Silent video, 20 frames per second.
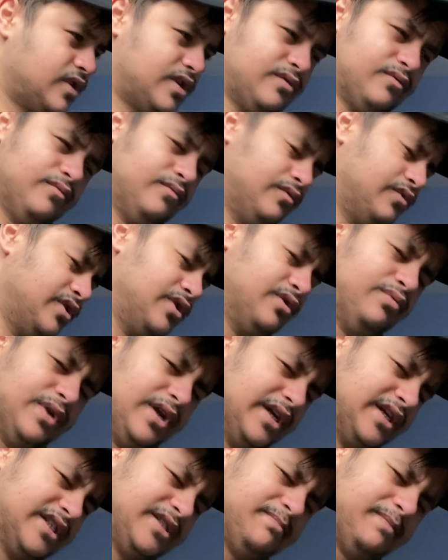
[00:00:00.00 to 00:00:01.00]
did we
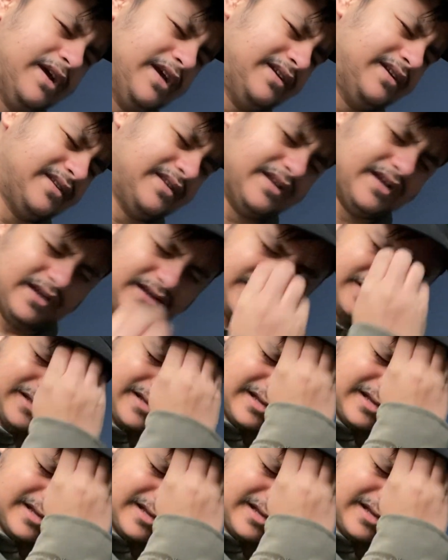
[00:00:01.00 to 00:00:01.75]
expect? Like,